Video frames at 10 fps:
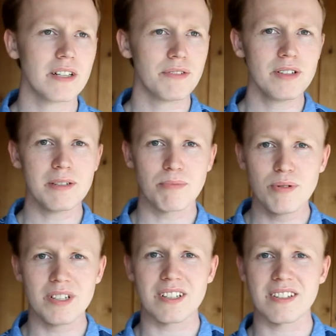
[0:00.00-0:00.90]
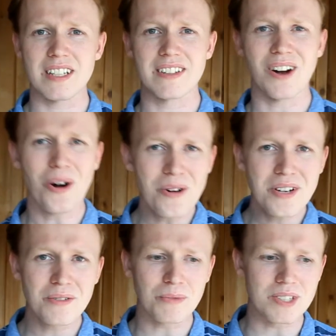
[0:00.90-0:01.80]
that I feel it prudent to say that
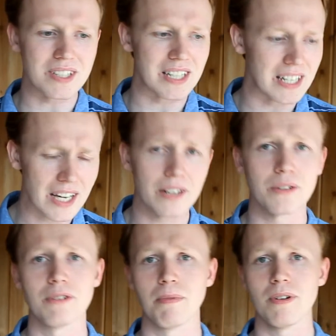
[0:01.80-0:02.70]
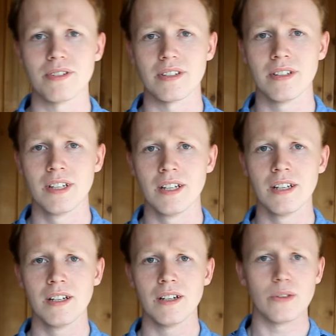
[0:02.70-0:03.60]
Hardin was not a good person.
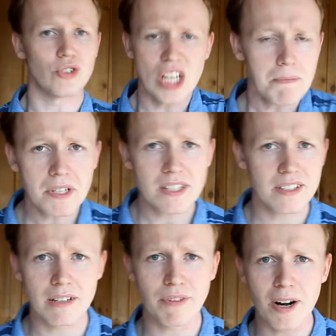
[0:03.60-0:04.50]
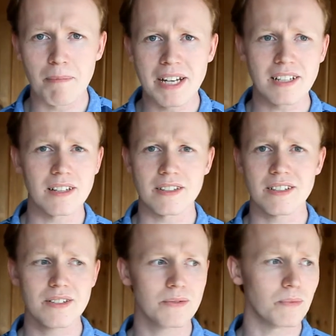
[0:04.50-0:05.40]
Though championed as an environmentalist,
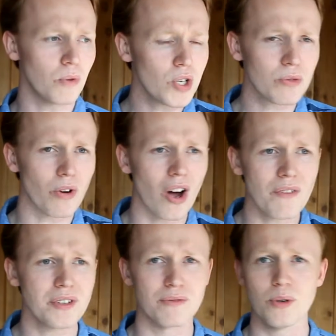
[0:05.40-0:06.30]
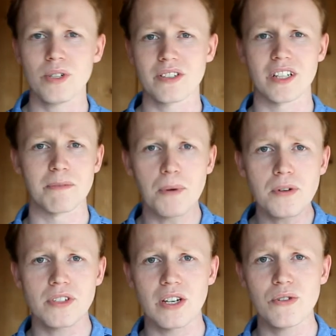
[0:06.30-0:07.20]
his works were often focused on the
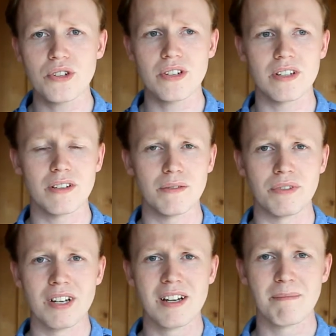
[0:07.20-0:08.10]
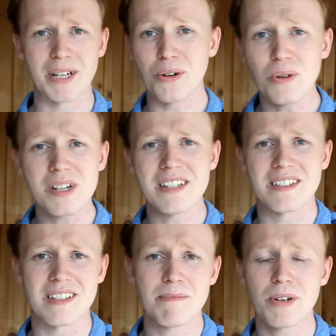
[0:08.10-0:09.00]
persecution of
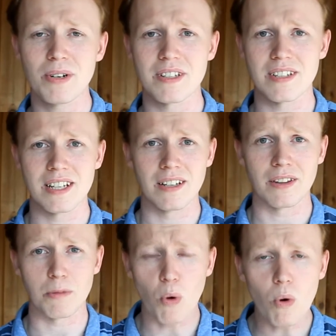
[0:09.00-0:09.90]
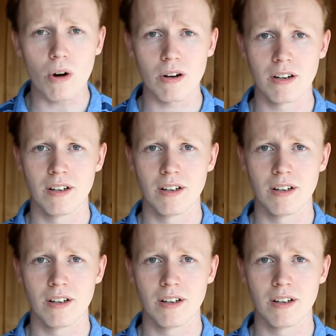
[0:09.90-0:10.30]
minorities, immigrants, and the poor.